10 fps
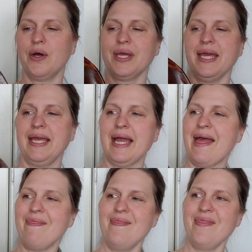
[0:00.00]
Okay,
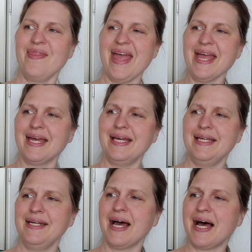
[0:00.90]
and
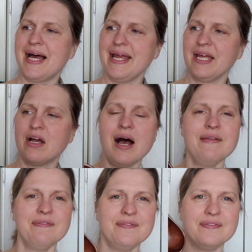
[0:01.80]
then I
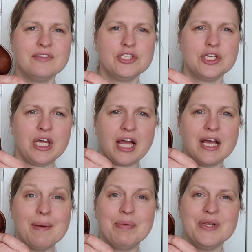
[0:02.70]
got a
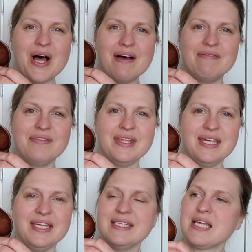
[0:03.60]
couple of
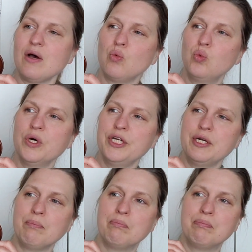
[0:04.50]
these
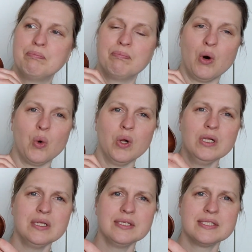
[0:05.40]
wood
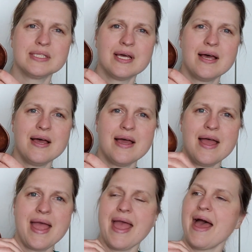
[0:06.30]
bowls.
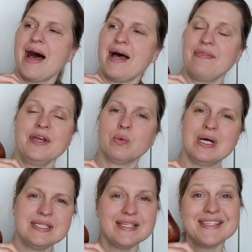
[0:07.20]
There
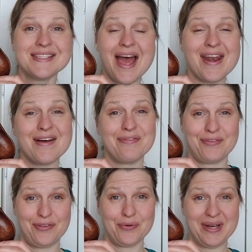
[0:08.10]
was a set of
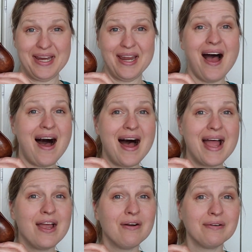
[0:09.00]
3.
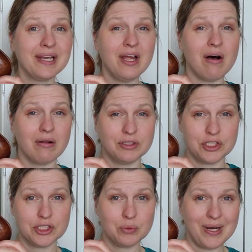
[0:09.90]
I already
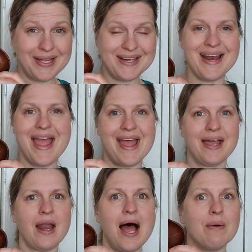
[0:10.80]
altered one,
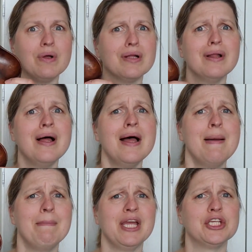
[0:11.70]
and I will
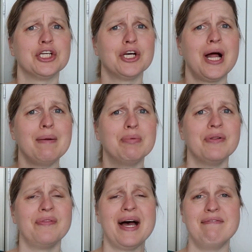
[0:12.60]
make sure I
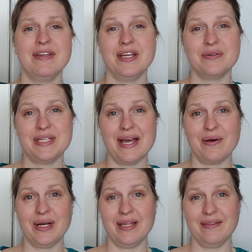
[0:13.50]
put that video
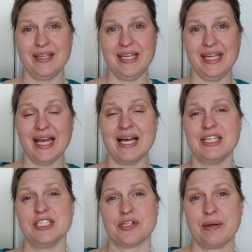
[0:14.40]
down in the
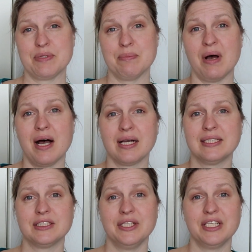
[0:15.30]
description
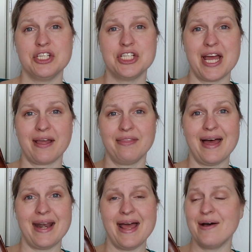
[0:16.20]
box so you can check
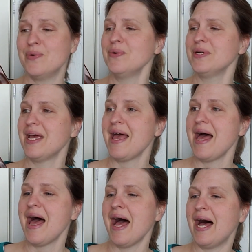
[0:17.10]
that out.
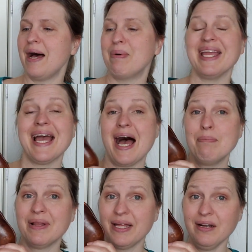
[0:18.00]
But yeah, I
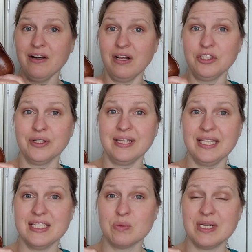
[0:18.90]
plan on altering
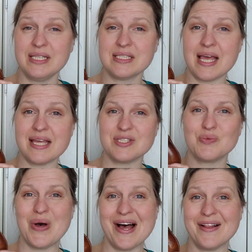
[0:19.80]
these ones as
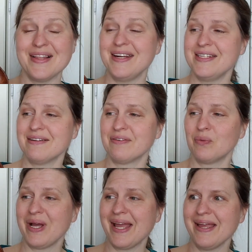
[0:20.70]
well in a
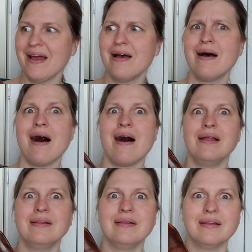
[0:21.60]
different way. I
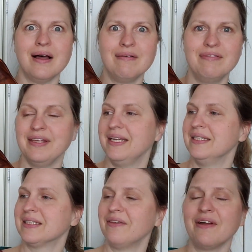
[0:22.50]
love
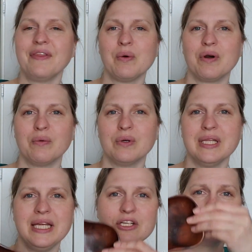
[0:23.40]
these. I thought they were a
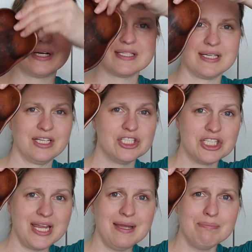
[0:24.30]
really interesting
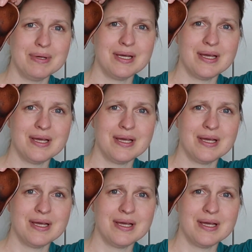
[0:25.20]
shape.